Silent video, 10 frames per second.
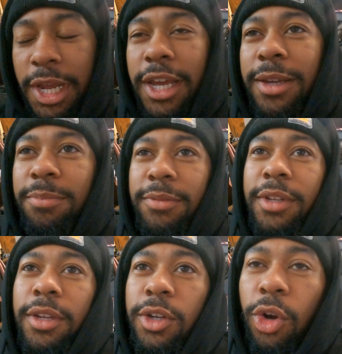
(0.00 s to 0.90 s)
time.
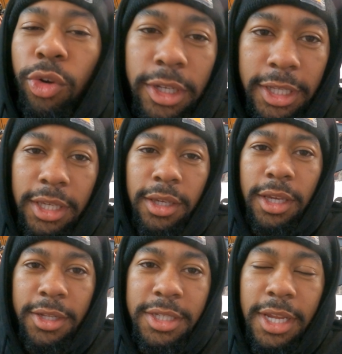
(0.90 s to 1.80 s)
Currently
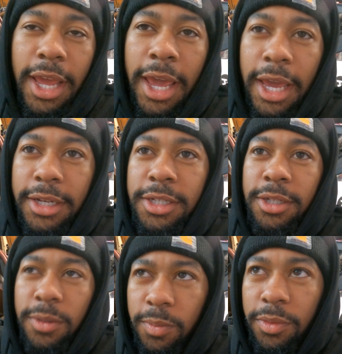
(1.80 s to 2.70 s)
it's at